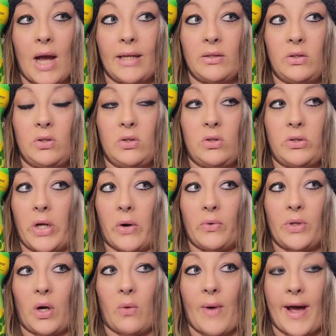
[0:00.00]
I
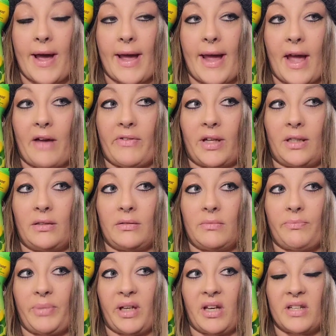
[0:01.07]
don't know why I haven't.
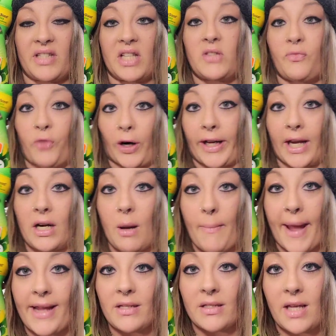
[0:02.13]
Because it's fucking
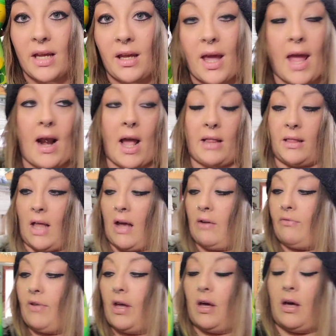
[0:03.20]
amazing and I
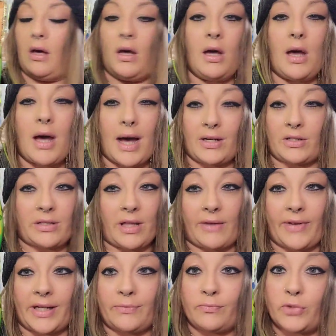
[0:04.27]
love, I just
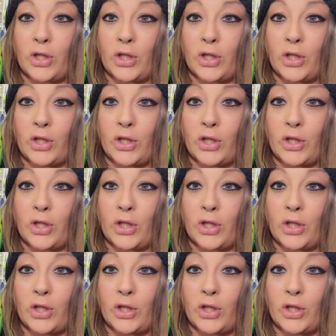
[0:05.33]
love it.